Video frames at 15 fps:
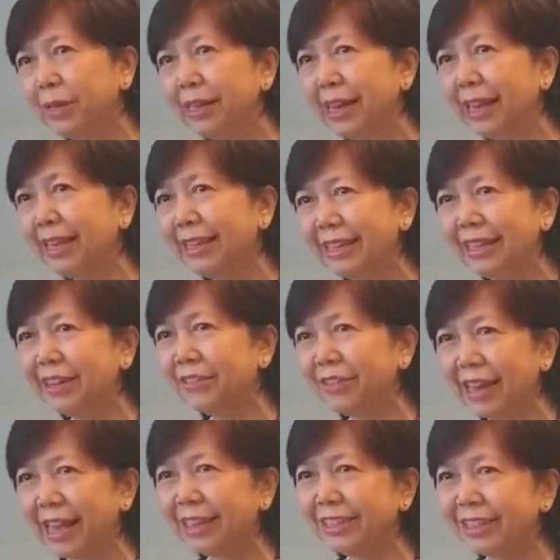be lady of
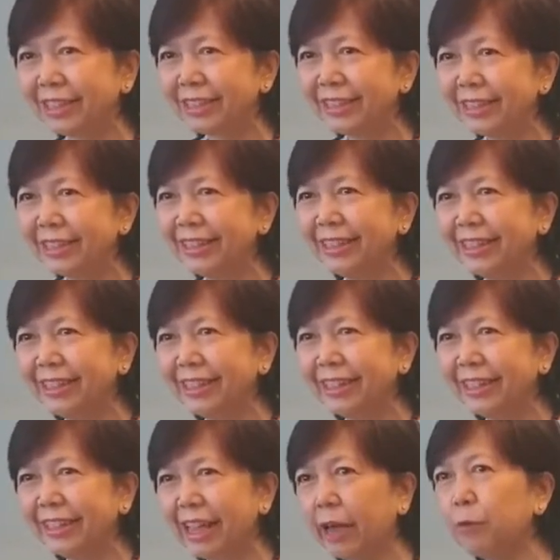leisure,
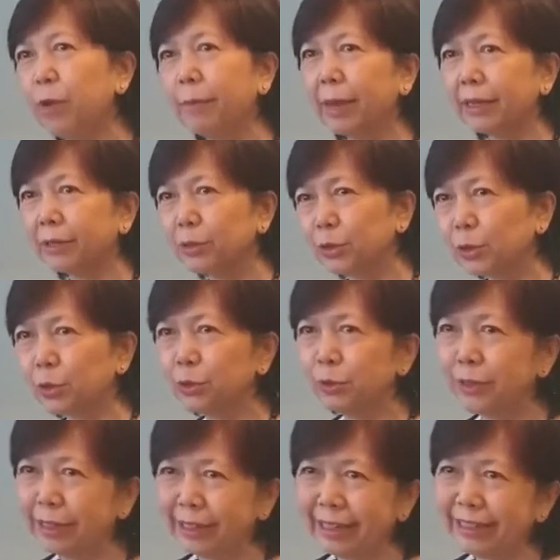I went back to
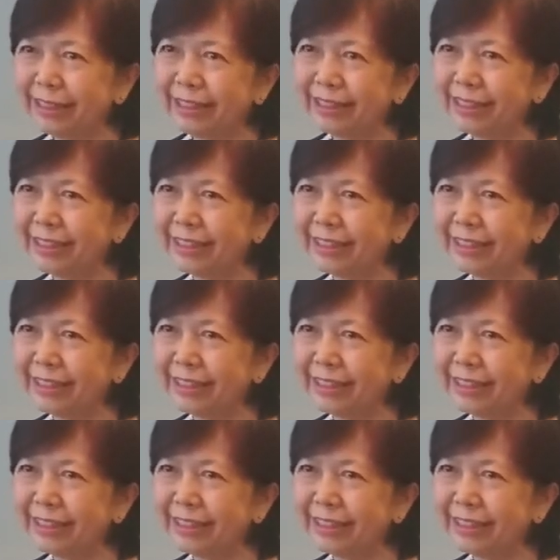school again.